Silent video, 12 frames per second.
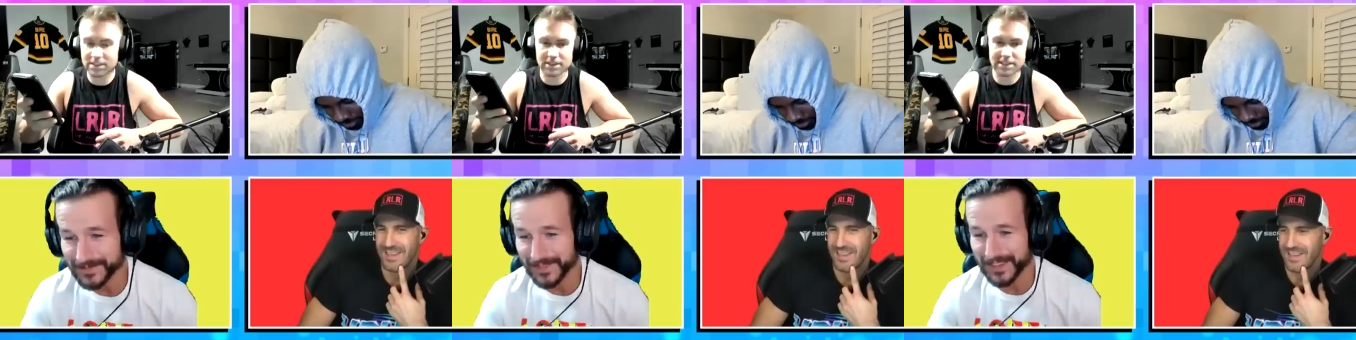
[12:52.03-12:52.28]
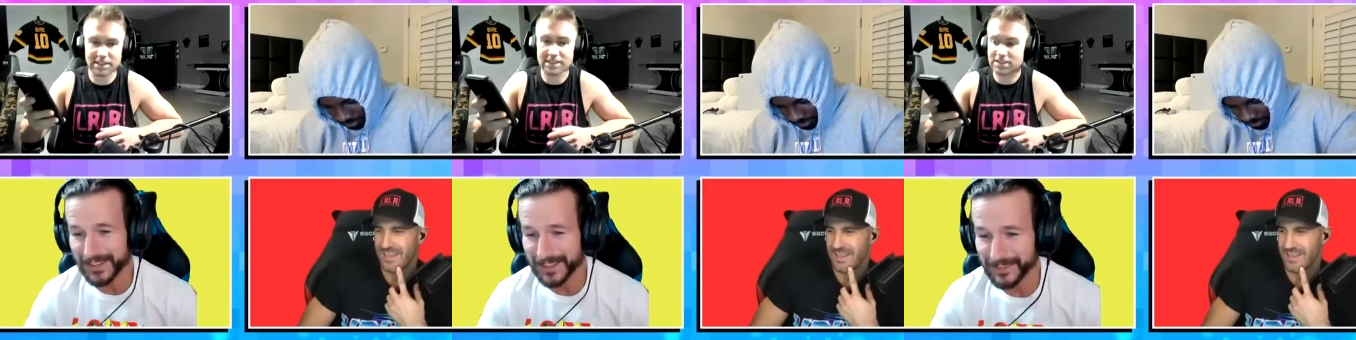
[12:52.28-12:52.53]
Speaker 1: this
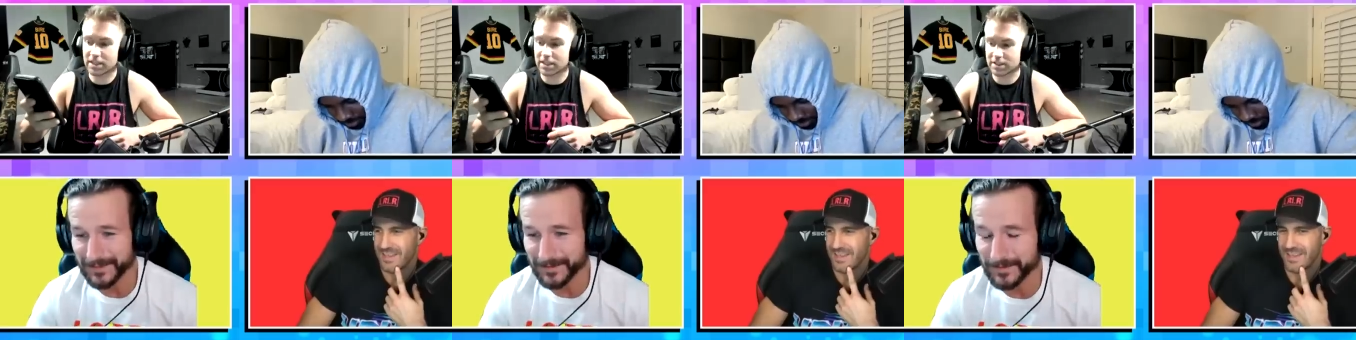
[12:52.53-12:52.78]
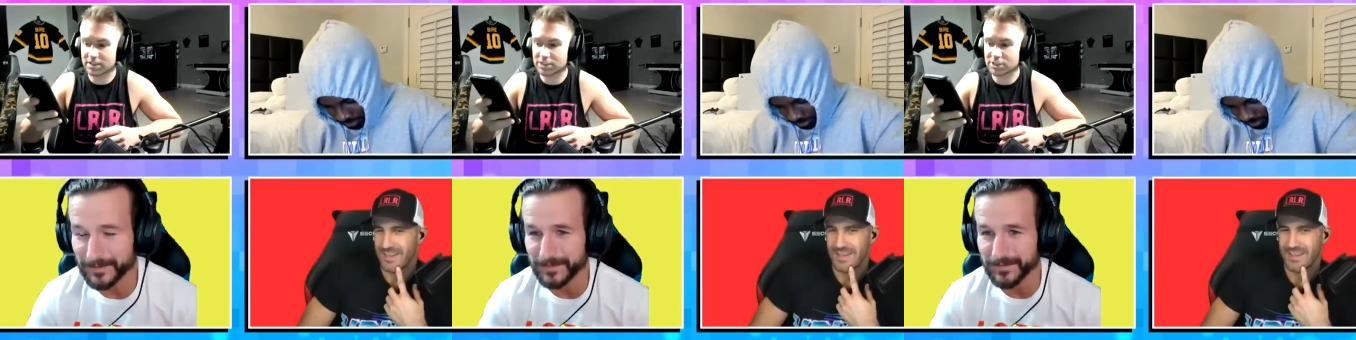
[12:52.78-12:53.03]
is the
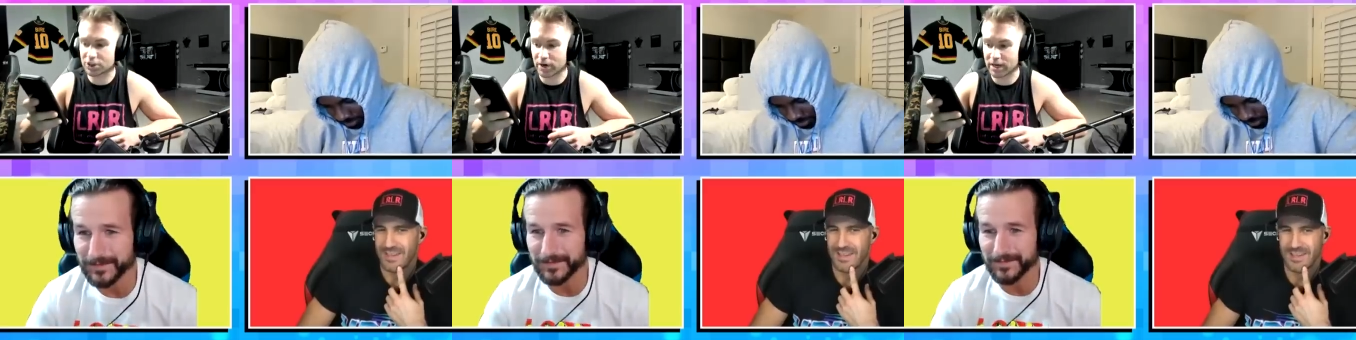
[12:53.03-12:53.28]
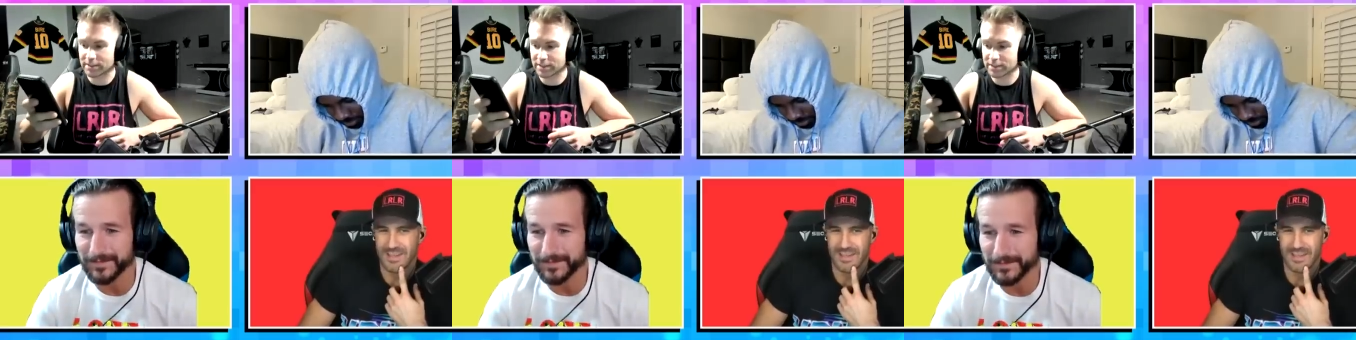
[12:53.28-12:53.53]
this is the
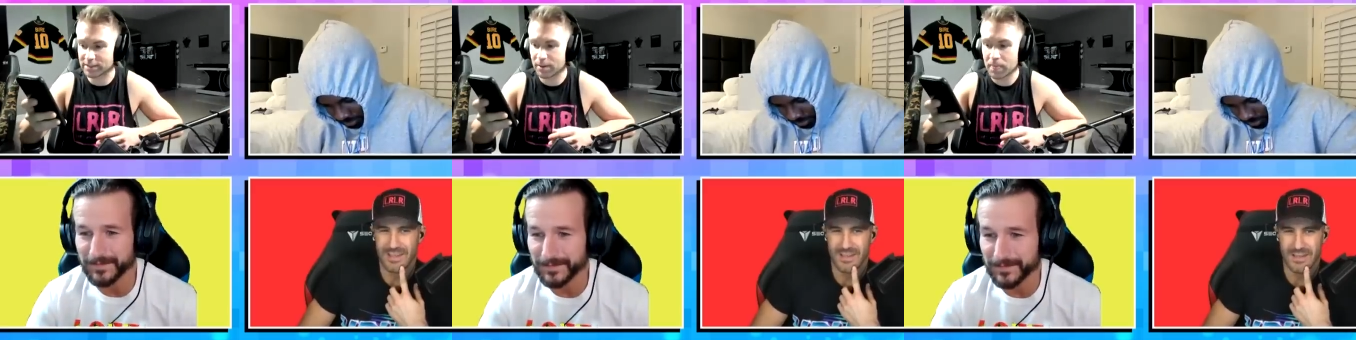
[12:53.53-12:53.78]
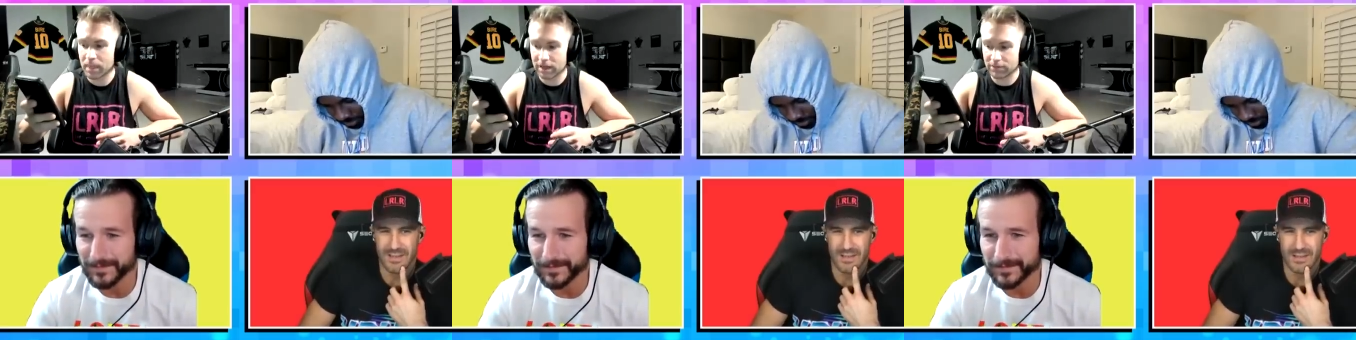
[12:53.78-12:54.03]
craziness.
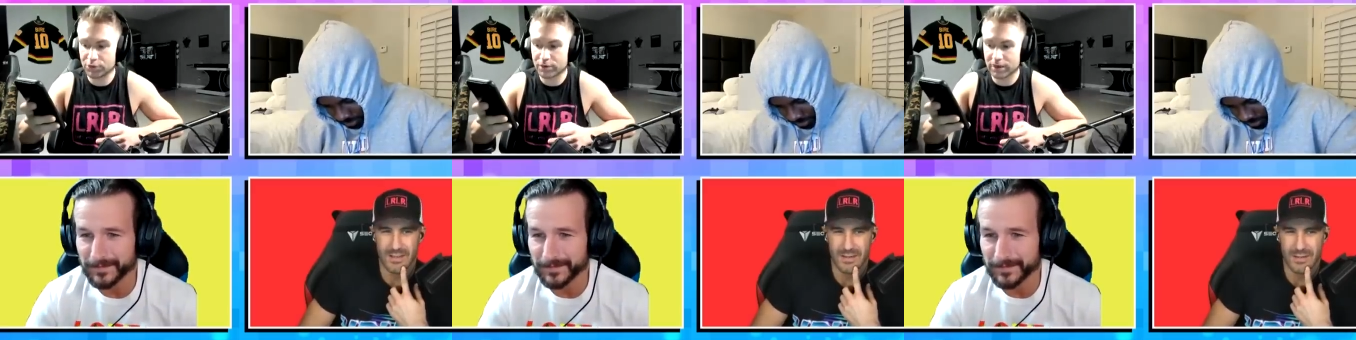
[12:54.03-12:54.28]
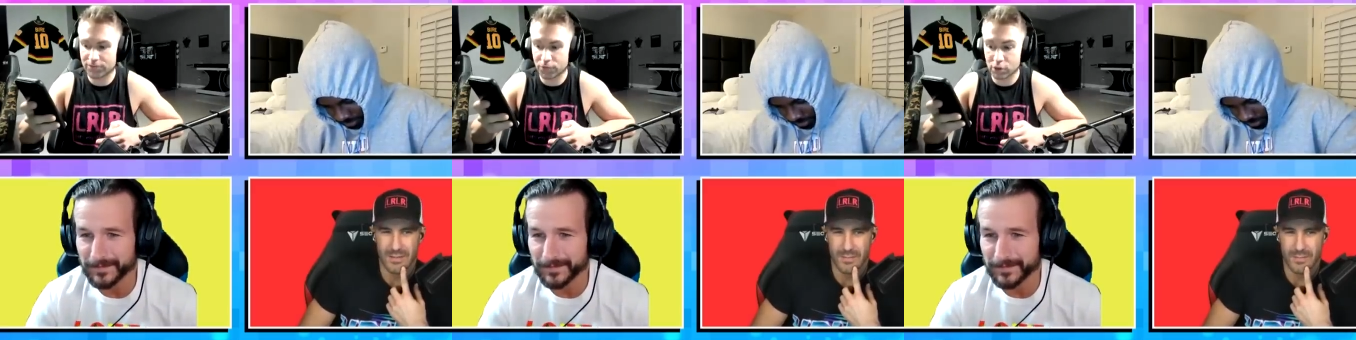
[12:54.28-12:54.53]
If you get
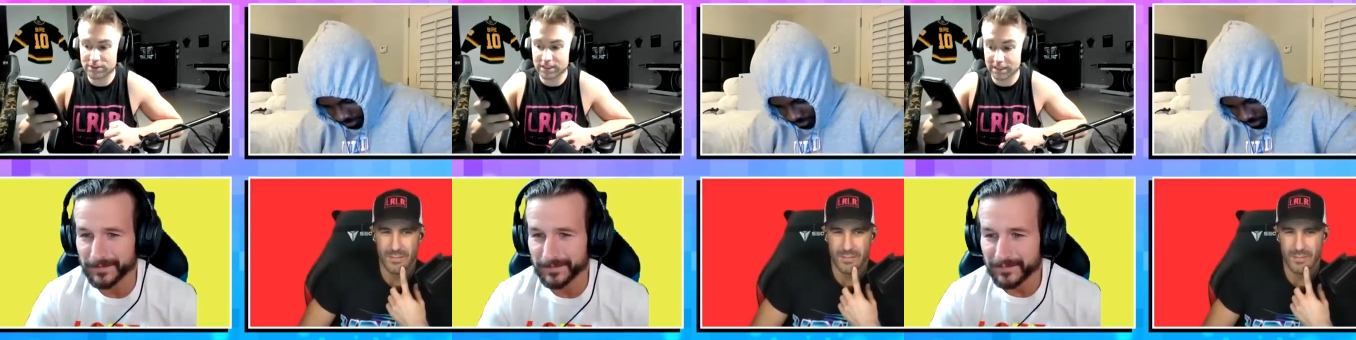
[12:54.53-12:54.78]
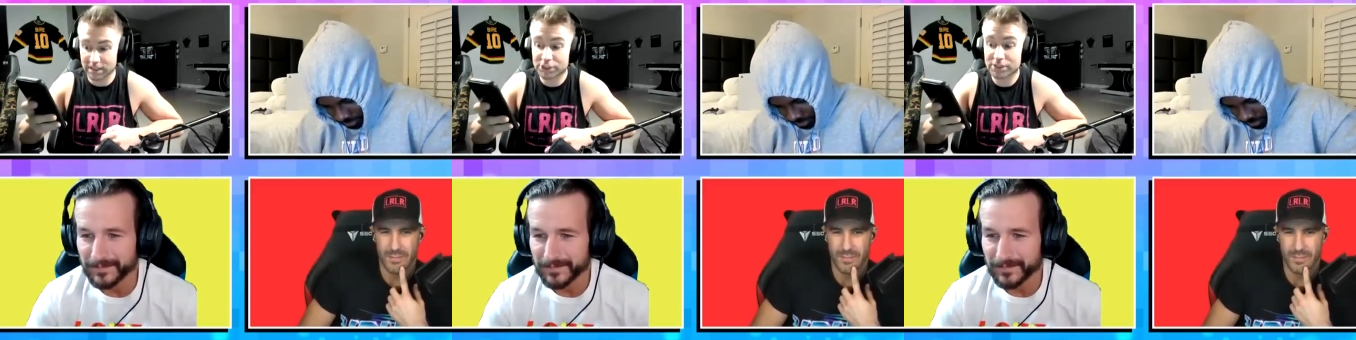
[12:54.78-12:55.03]
first
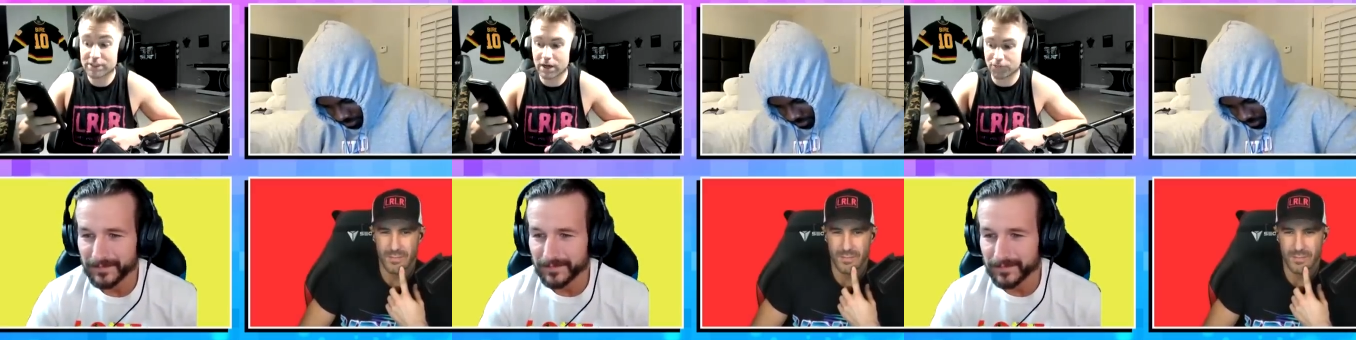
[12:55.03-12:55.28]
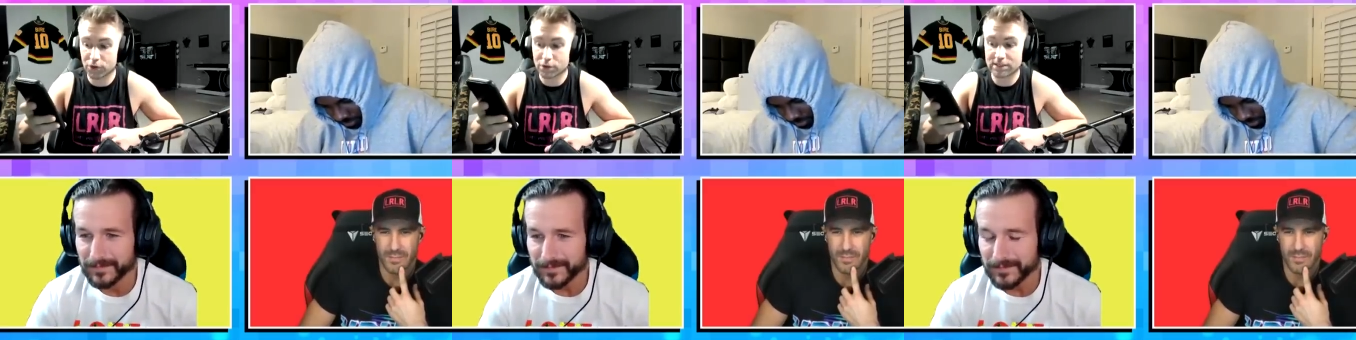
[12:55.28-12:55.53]
edition, a
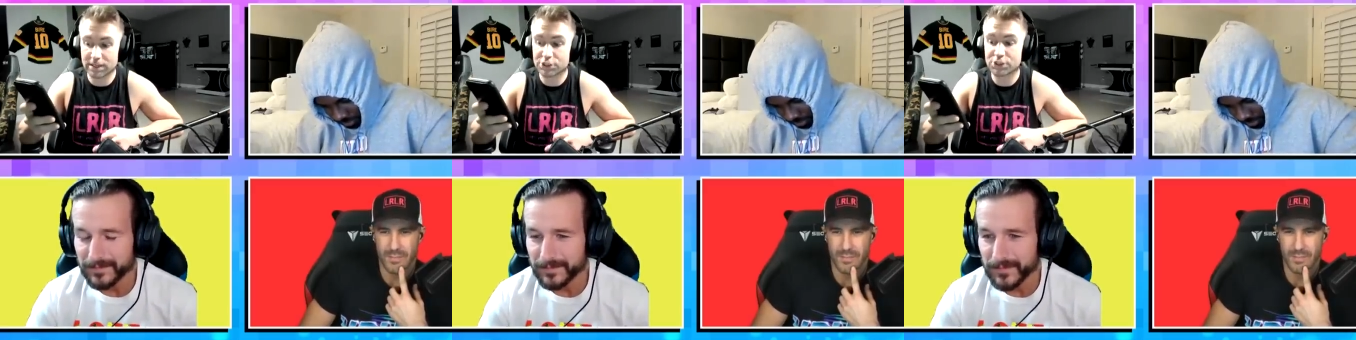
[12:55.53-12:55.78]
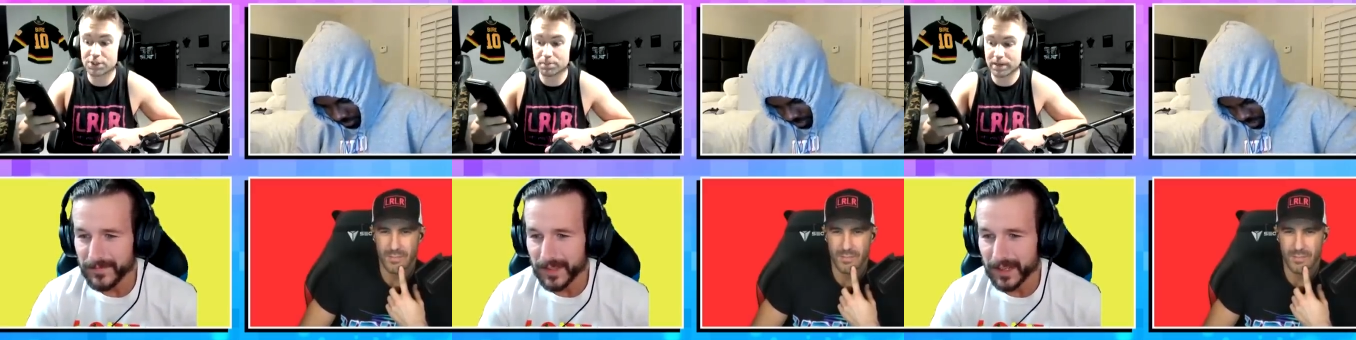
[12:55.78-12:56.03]
first edition
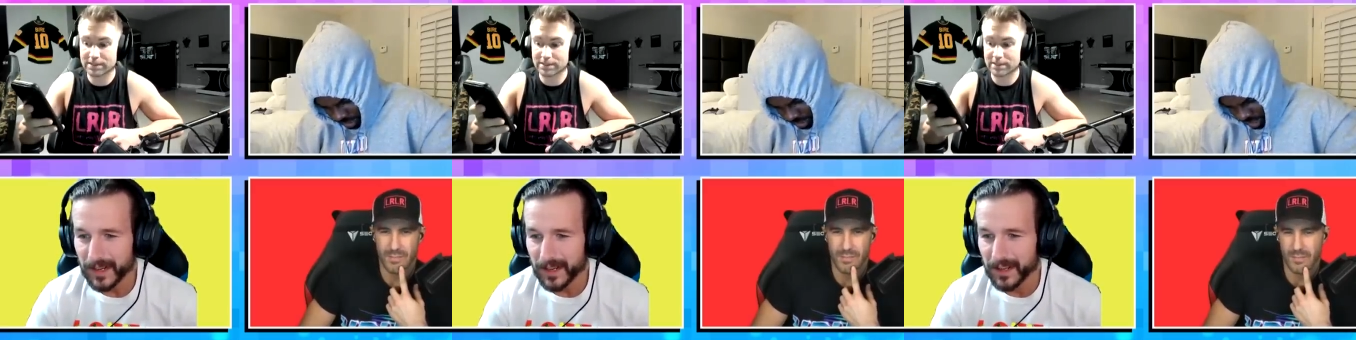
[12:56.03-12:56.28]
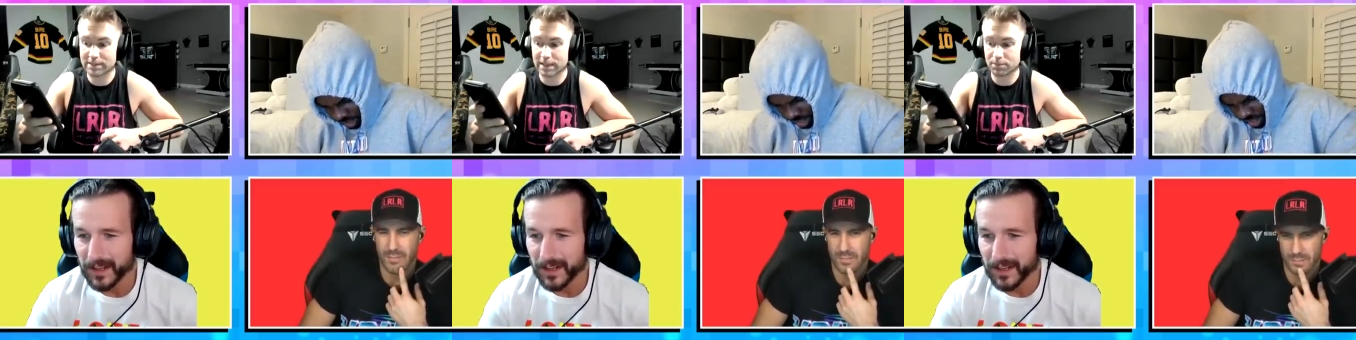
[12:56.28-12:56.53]
PSA
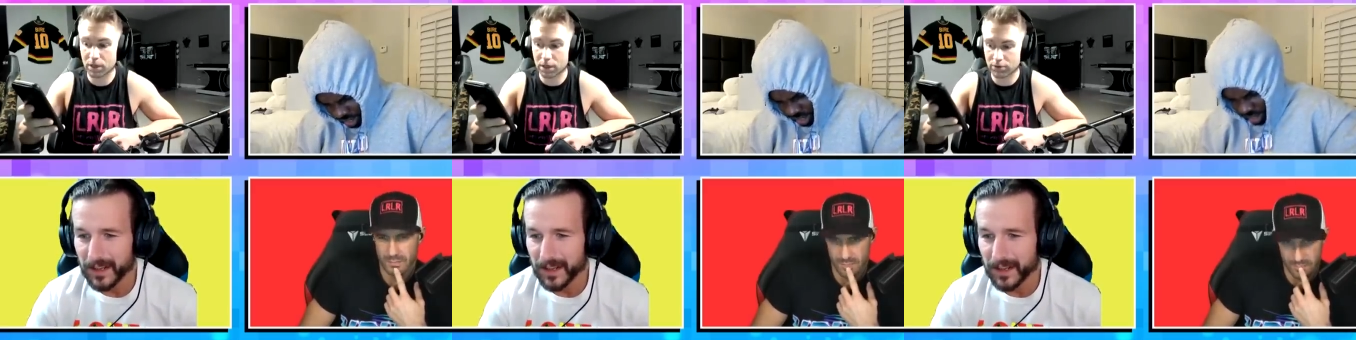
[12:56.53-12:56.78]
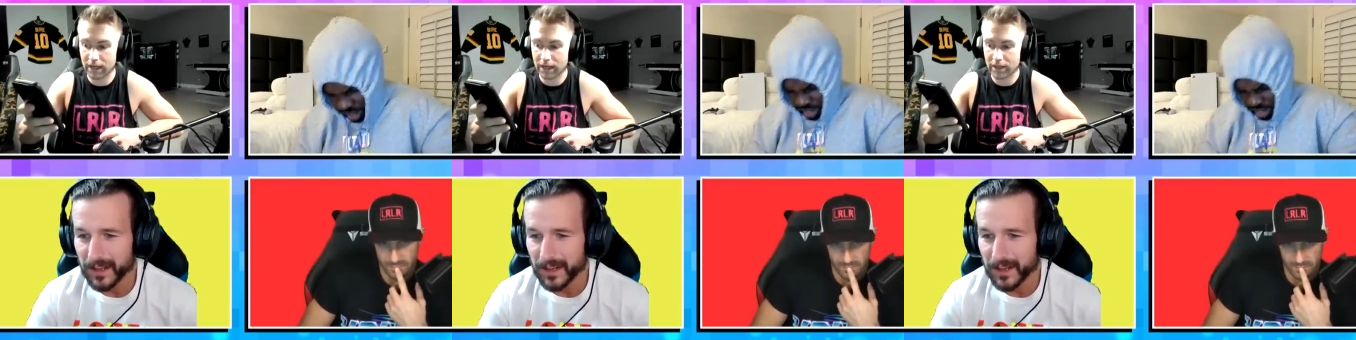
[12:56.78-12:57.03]
10 Poliwrath,